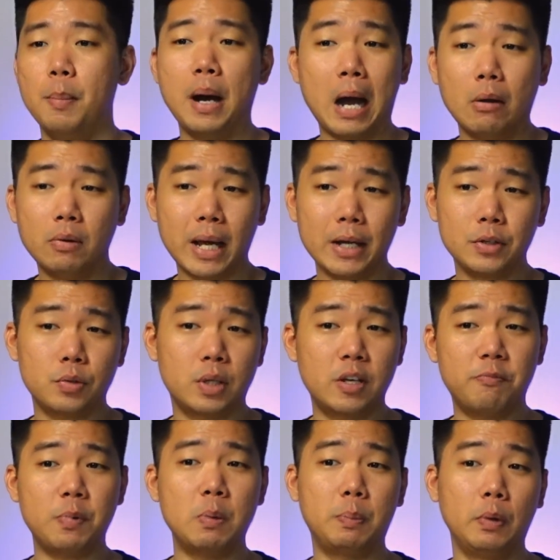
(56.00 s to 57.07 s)
But I would like to
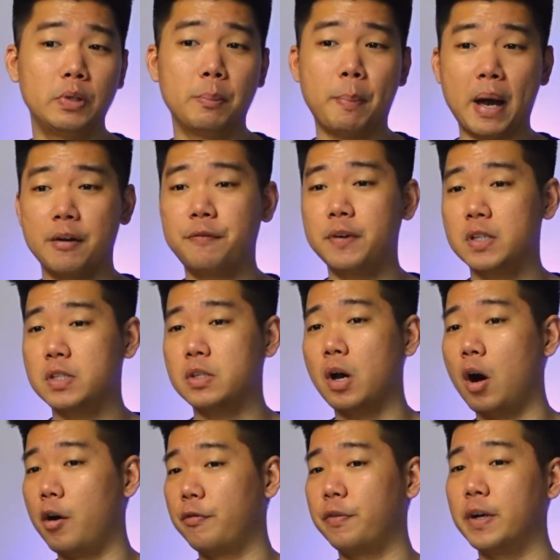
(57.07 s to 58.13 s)
give people the benefits
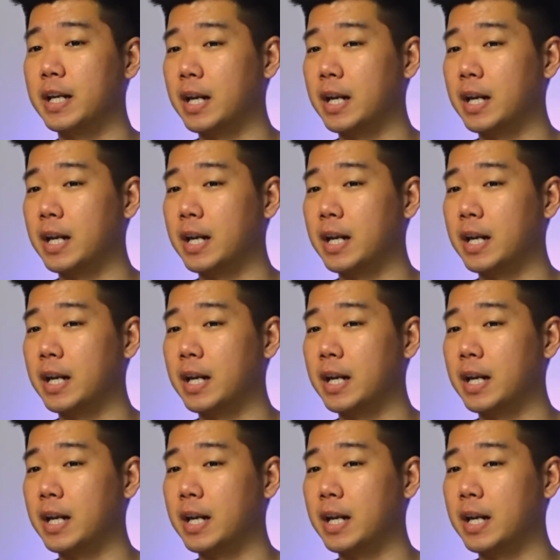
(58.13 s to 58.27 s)
of a